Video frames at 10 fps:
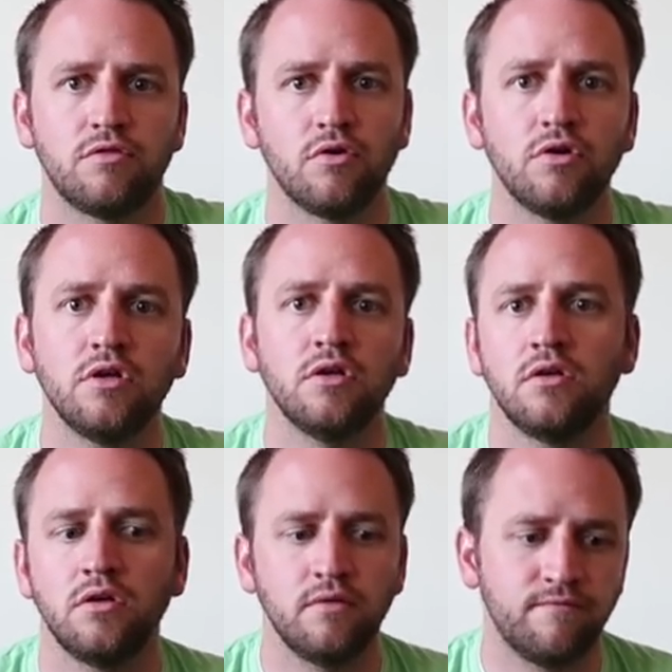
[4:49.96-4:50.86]

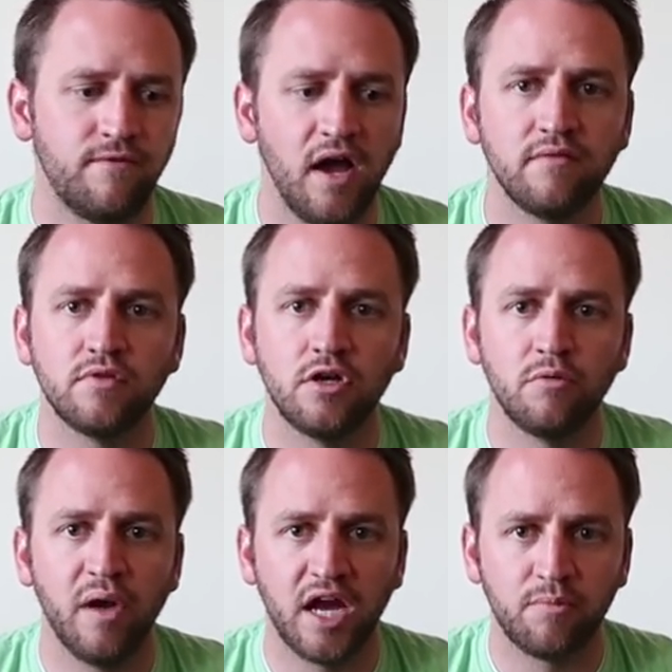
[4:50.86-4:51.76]
35
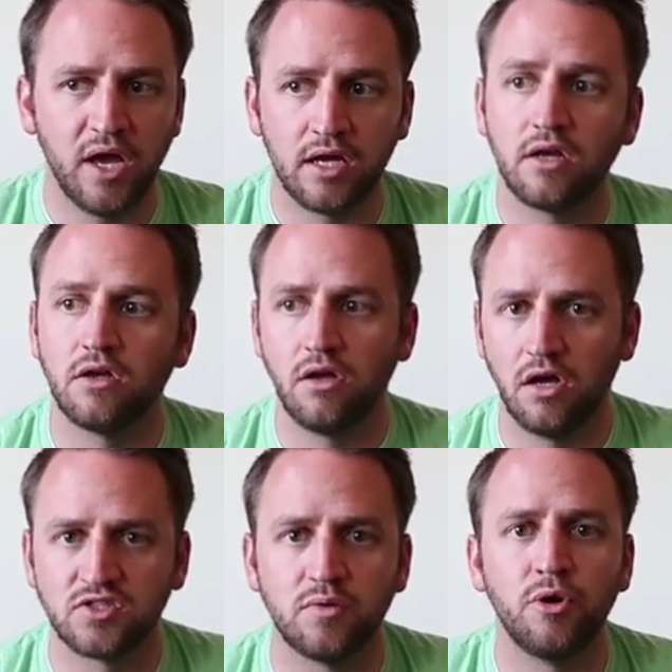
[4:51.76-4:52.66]
liter backpack,
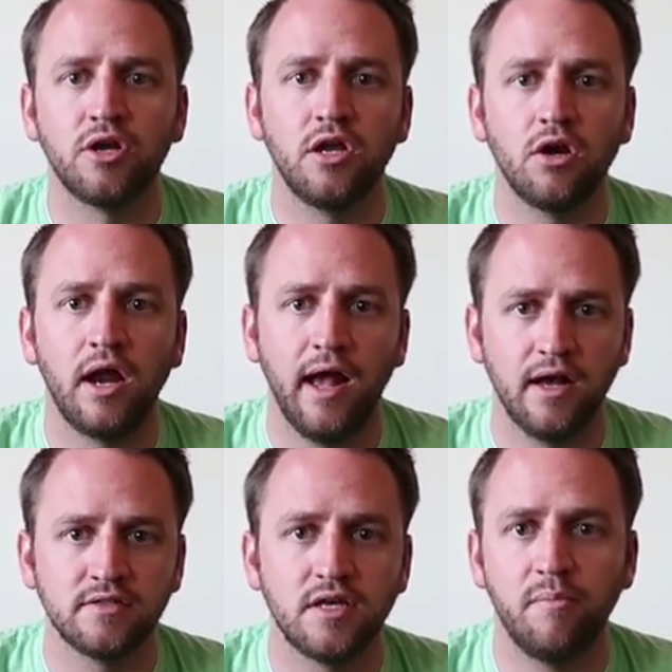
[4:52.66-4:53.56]
Gossamer Gear
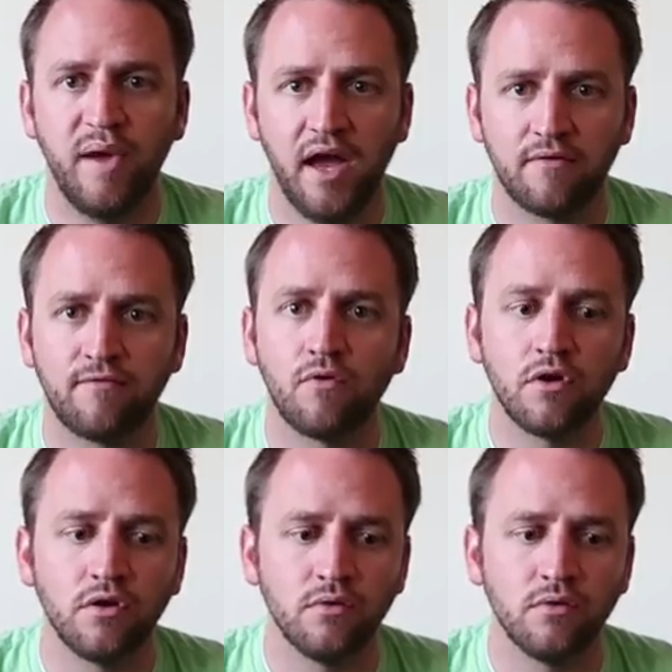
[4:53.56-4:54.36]
has a pack for